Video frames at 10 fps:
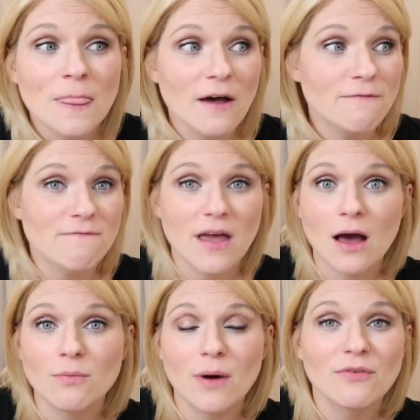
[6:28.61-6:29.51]

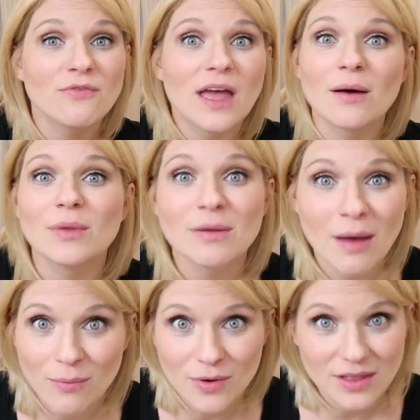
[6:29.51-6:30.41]
a family
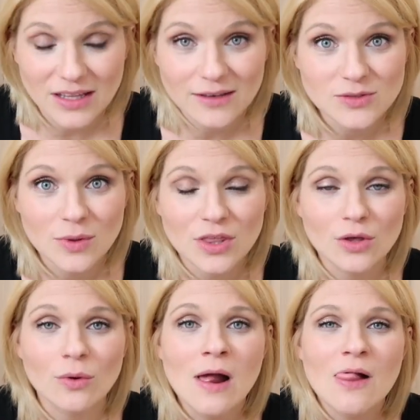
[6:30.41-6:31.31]
member that lives with
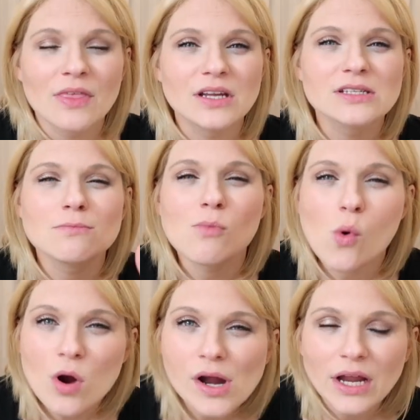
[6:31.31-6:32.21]
you that is
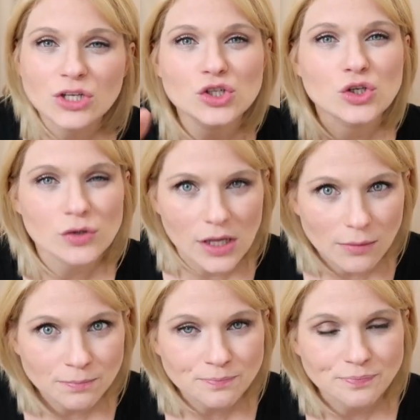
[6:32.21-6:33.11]
more
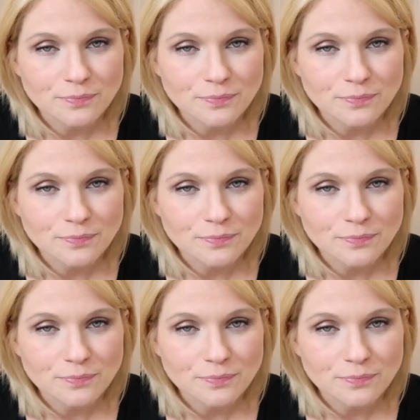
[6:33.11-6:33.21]
extreme.